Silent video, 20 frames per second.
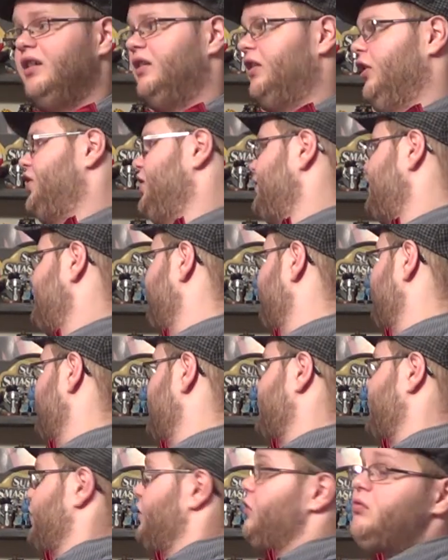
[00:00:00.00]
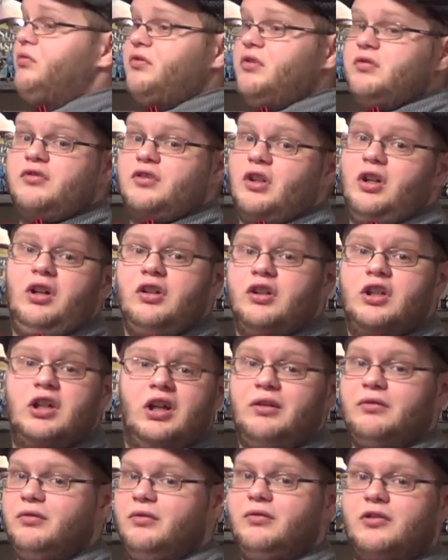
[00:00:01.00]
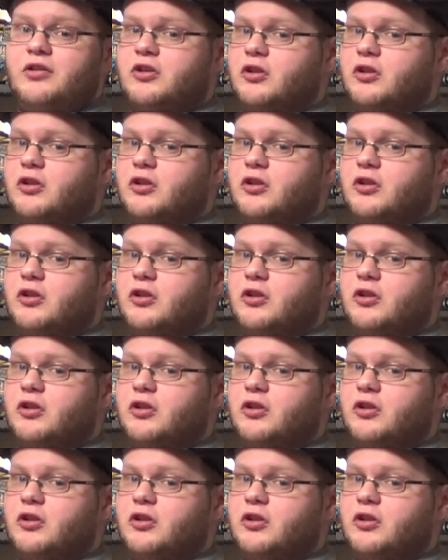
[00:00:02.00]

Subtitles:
they're just so doggone